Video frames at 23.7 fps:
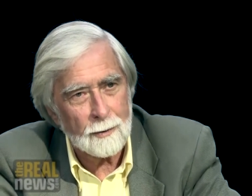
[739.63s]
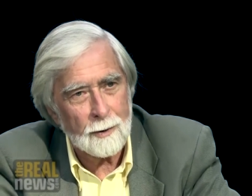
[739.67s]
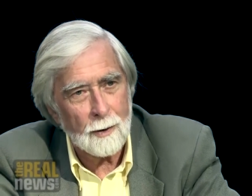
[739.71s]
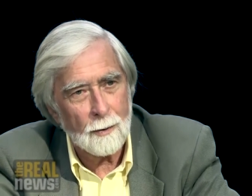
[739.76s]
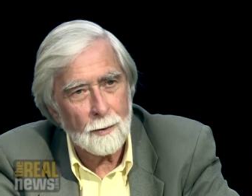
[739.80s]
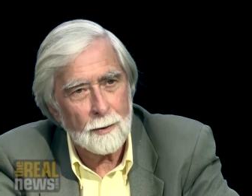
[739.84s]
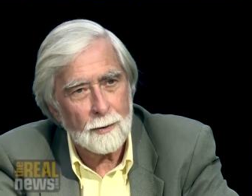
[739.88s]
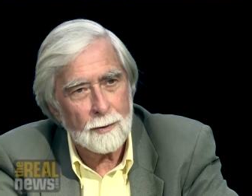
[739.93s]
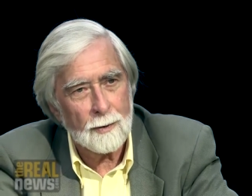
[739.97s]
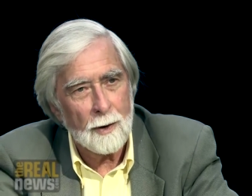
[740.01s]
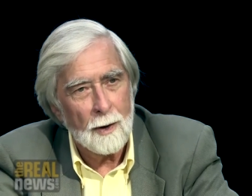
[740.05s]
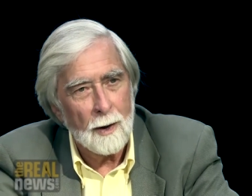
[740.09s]
There
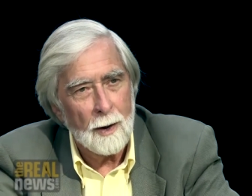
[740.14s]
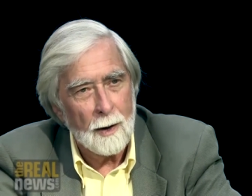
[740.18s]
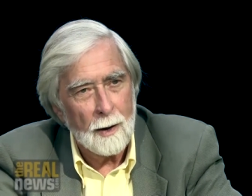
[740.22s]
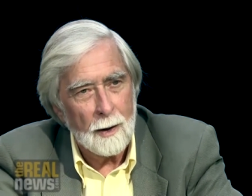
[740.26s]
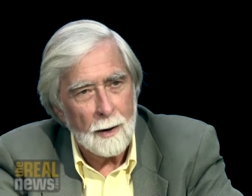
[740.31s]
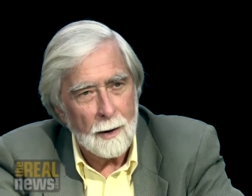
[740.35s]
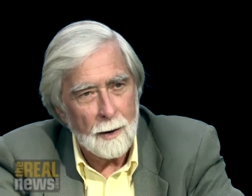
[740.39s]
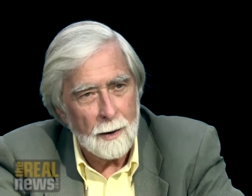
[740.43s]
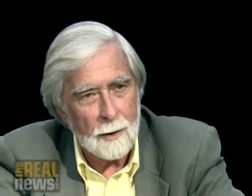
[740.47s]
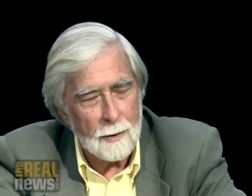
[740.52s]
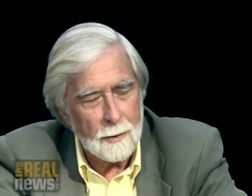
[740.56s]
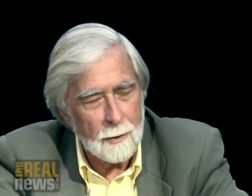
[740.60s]
was,
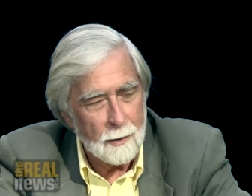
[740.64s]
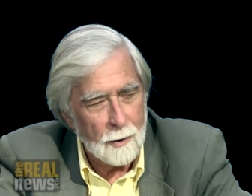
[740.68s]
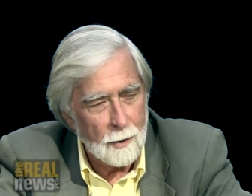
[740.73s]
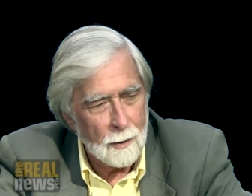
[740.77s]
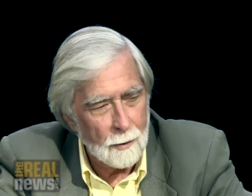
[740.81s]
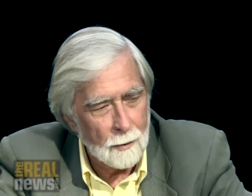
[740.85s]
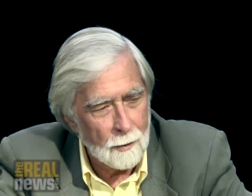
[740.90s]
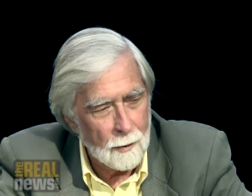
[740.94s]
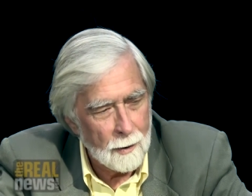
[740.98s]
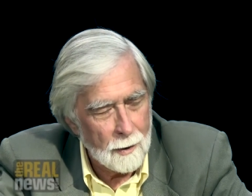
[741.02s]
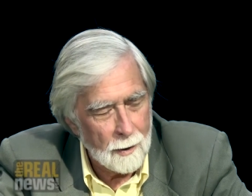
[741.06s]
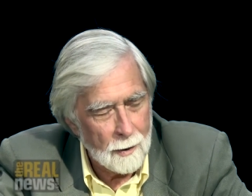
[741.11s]
uh, you
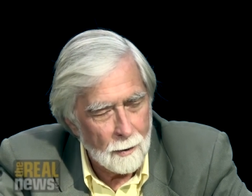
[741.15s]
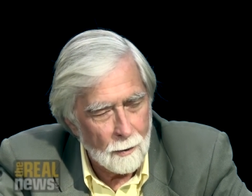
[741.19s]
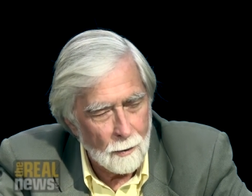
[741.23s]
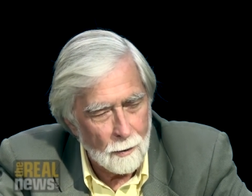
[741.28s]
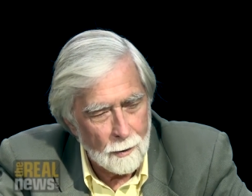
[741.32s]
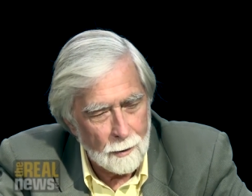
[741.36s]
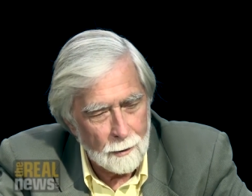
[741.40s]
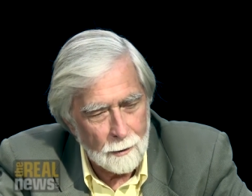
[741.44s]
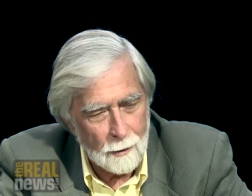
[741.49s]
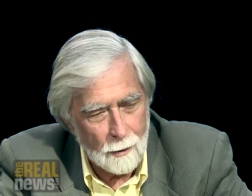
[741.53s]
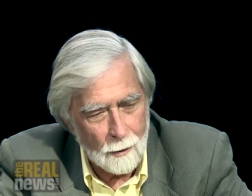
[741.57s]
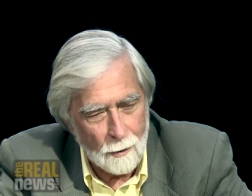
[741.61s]
know, uh,
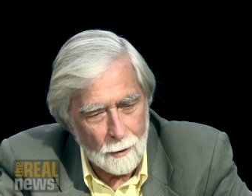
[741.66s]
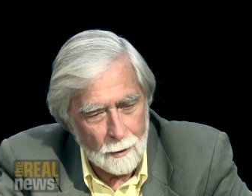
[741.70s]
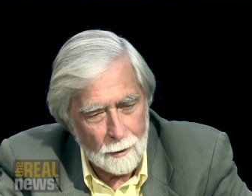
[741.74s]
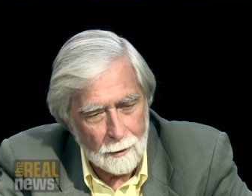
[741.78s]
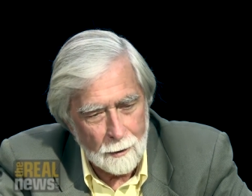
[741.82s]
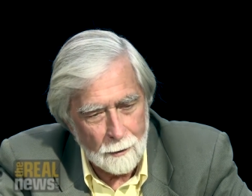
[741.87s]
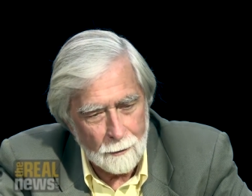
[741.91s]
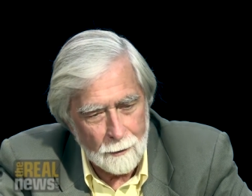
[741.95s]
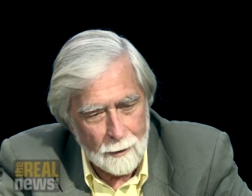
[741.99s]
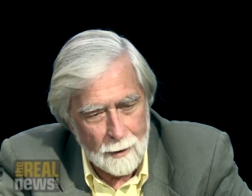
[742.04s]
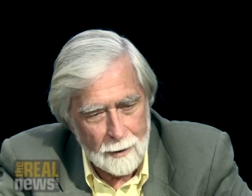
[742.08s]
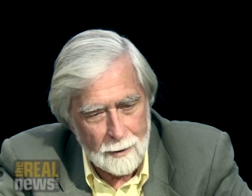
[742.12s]
all all
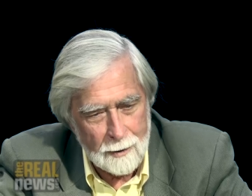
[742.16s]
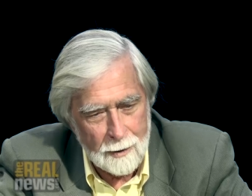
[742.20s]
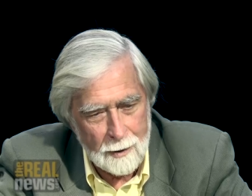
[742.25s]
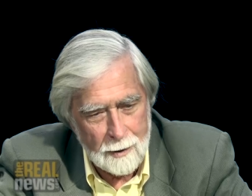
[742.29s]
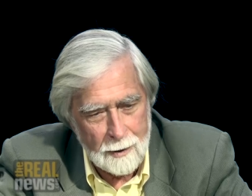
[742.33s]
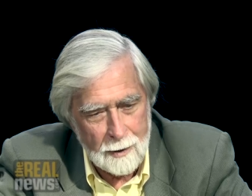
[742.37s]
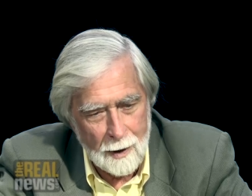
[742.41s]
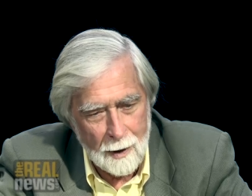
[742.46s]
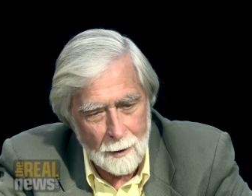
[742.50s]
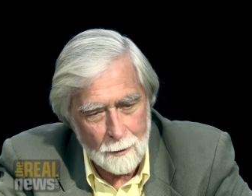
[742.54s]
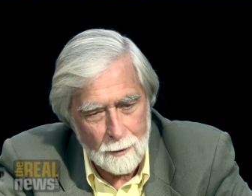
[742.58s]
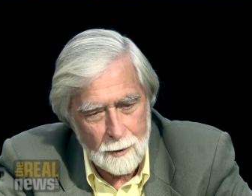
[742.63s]
of these
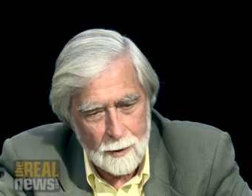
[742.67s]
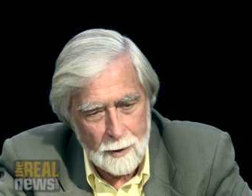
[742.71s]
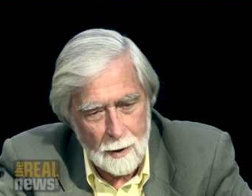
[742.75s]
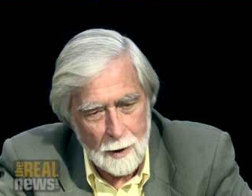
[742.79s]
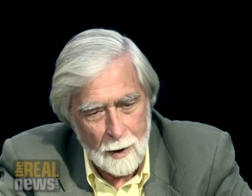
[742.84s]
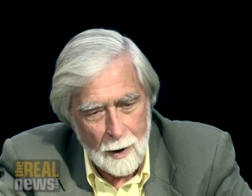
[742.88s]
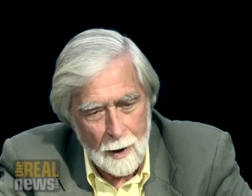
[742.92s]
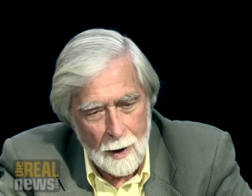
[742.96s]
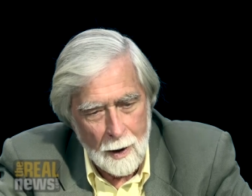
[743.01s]
attempts,